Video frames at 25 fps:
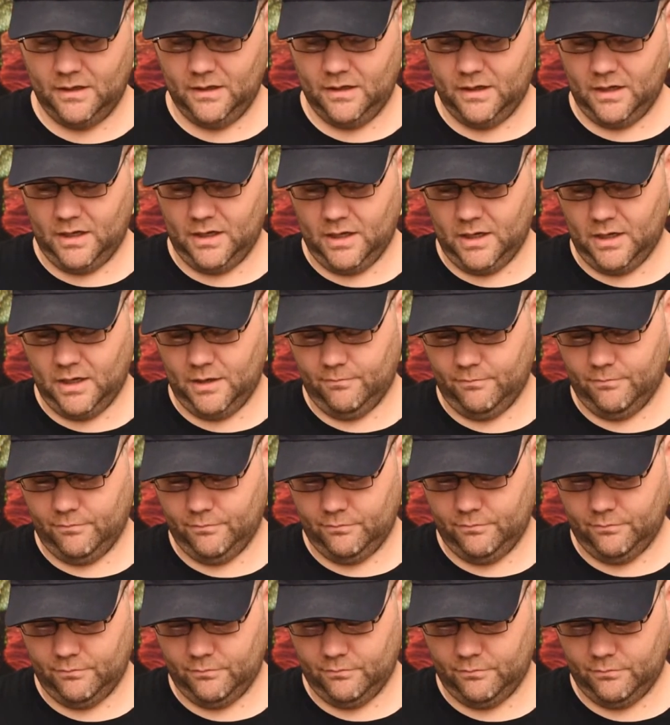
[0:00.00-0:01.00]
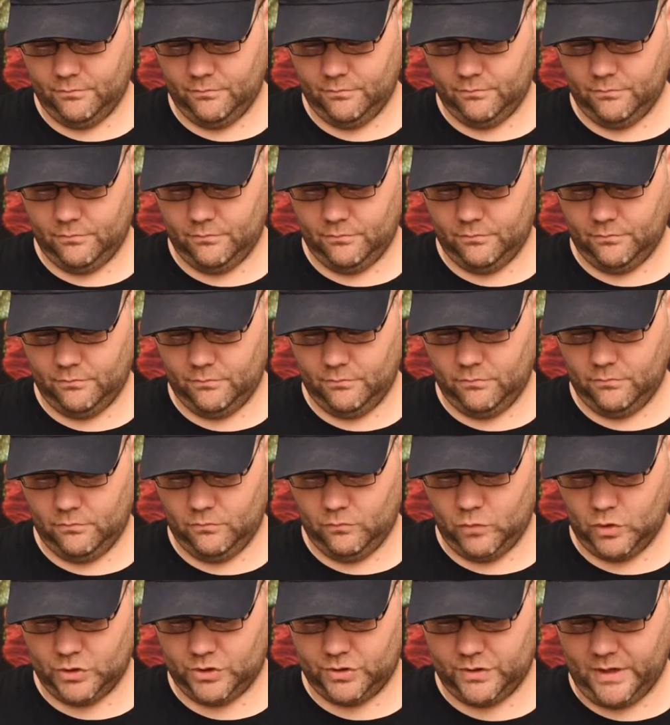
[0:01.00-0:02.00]

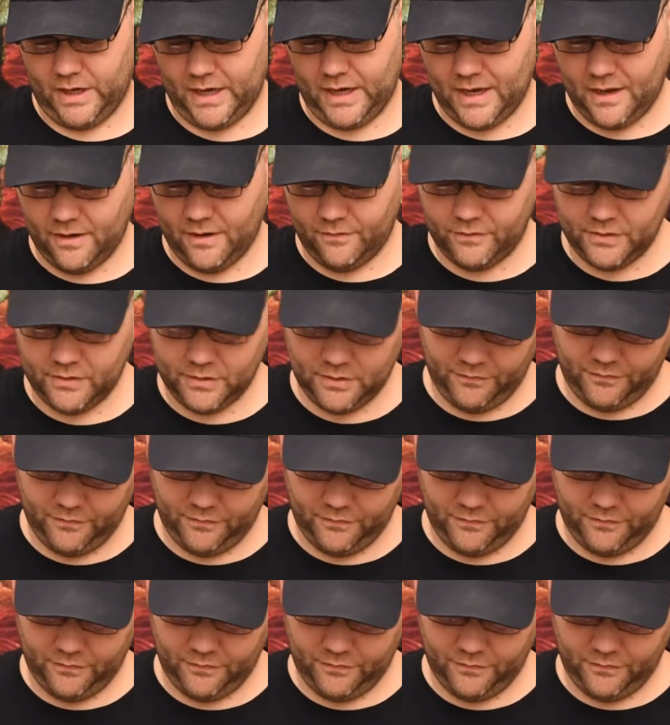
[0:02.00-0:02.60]
What you have in the